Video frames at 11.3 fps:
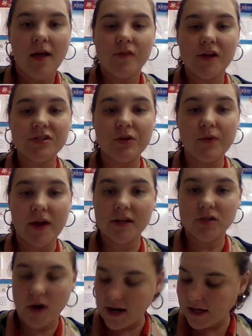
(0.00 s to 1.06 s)
that's okay.
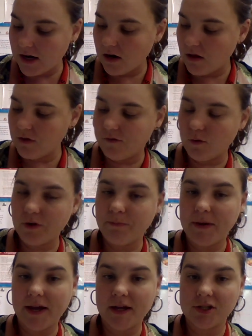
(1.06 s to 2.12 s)
Try to get it on the 4th
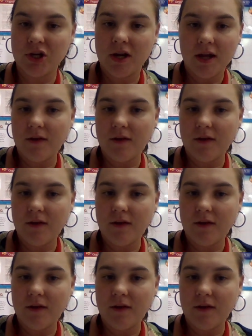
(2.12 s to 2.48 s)
page.